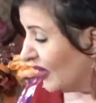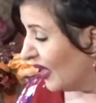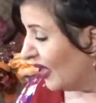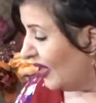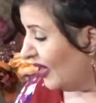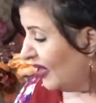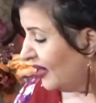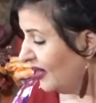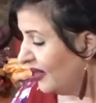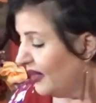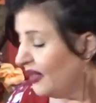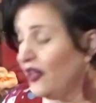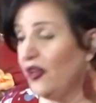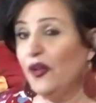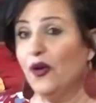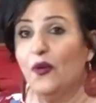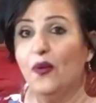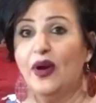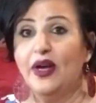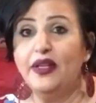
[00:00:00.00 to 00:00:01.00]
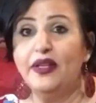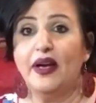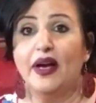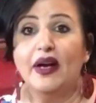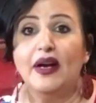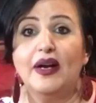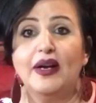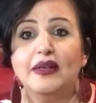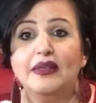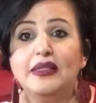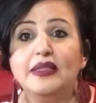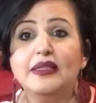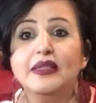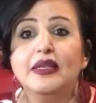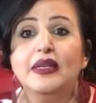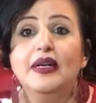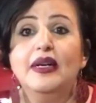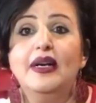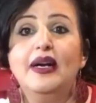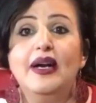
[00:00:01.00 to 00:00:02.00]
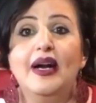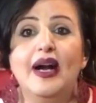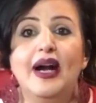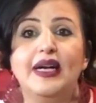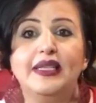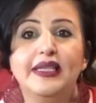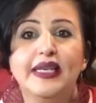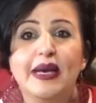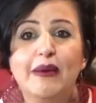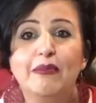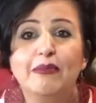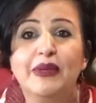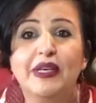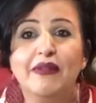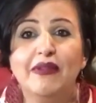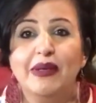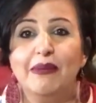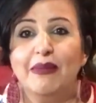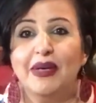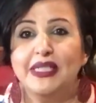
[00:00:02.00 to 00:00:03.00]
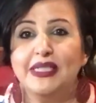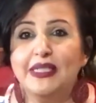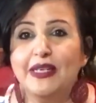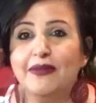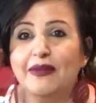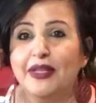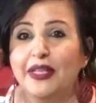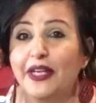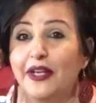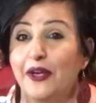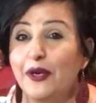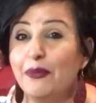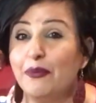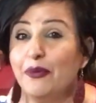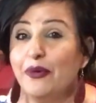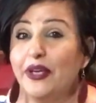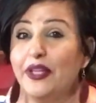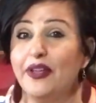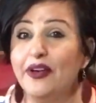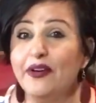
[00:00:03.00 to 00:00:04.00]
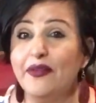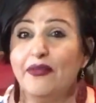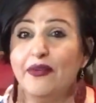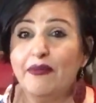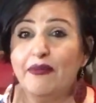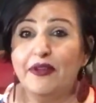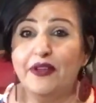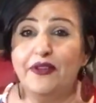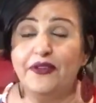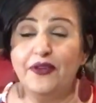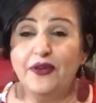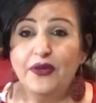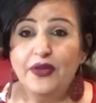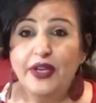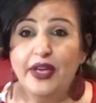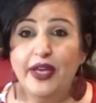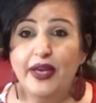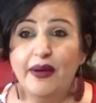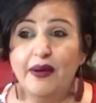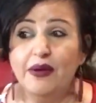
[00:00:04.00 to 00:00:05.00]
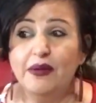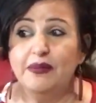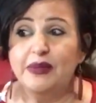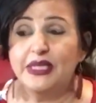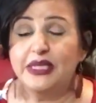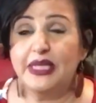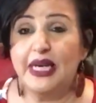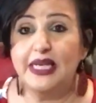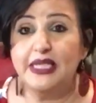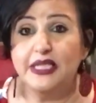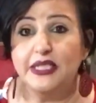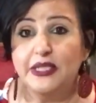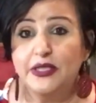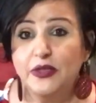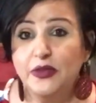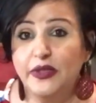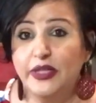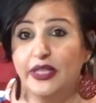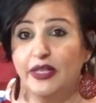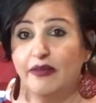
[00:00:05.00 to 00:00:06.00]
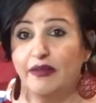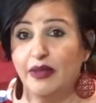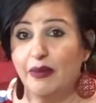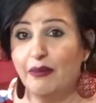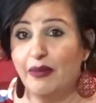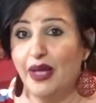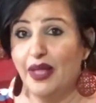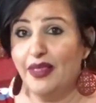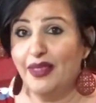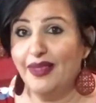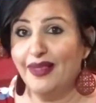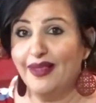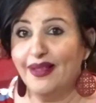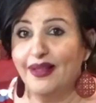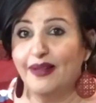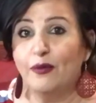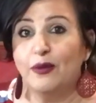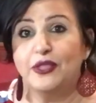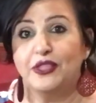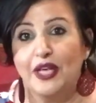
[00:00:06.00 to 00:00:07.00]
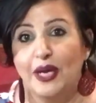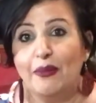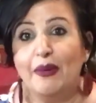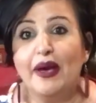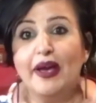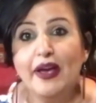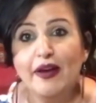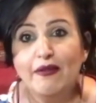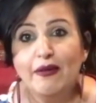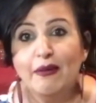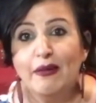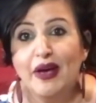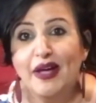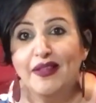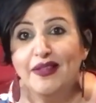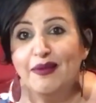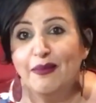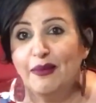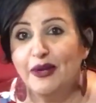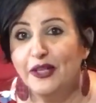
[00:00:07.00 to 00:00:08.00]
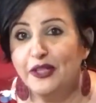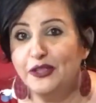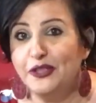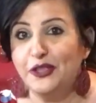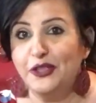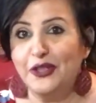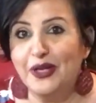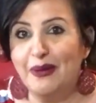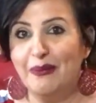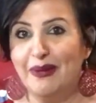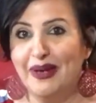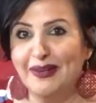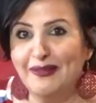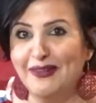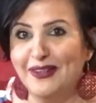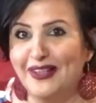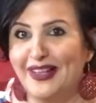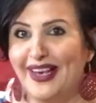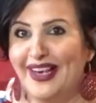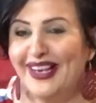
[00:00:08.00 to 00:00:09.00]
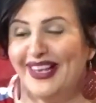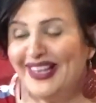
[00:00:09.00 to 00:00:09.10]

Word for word: And, you know, why not? I I think I'm giving myself a little breather from the Dooney, besides the Dooney of the month which I buy every month. Make sure you come back for that.